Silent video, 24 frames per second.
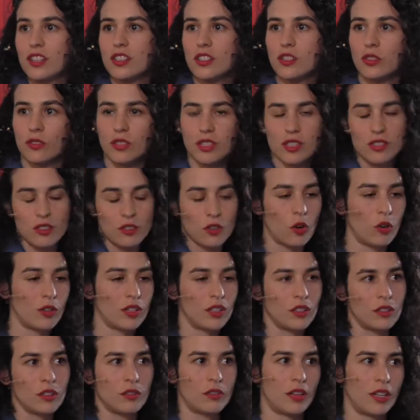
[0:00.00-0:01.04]
So it's
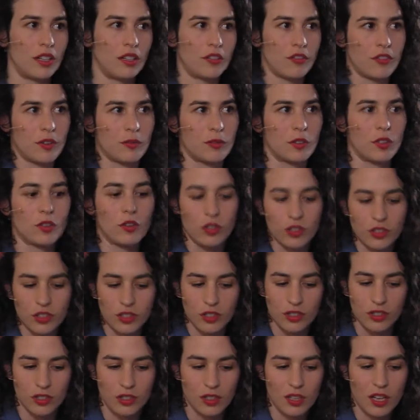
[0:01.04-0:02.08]
coded already from the
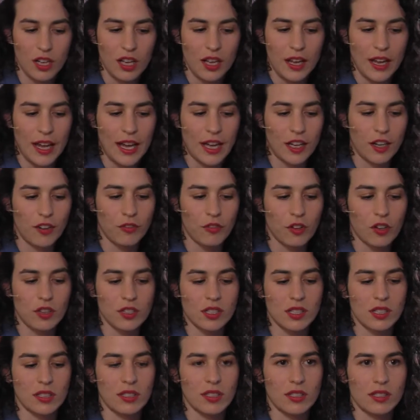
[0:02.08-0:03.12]
culture. And of
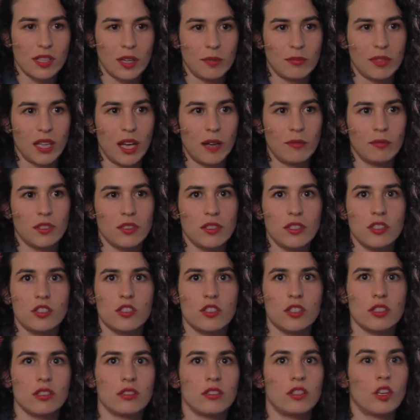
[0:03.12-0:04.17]
course, in the same time, there is
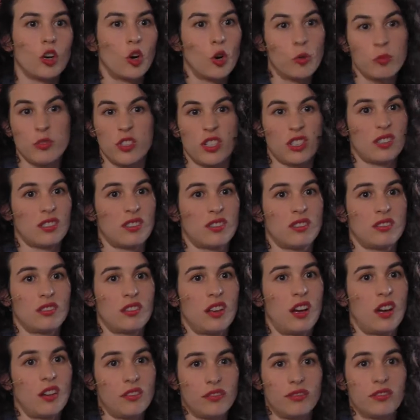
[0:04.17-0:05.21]
just the object
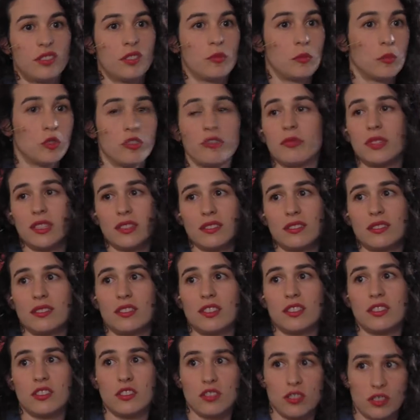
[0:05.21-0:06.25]
of the movement.
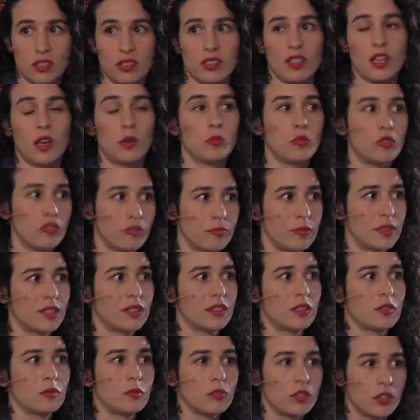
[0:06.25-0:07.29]
It's just a movement
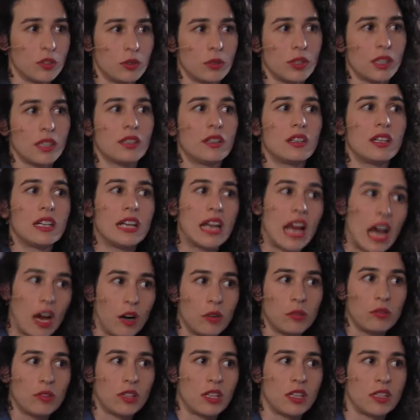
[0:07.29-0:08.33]
that we're doing
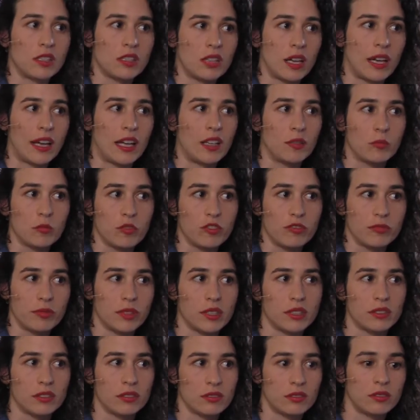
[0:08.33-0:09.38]
now. It's a hand
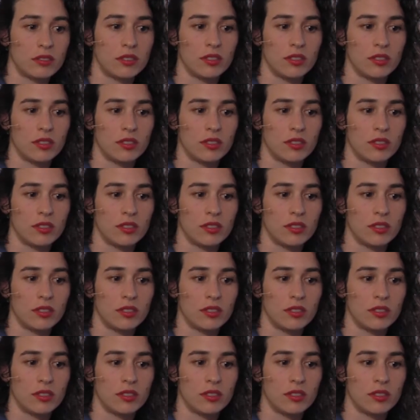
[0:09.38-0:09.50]
movement.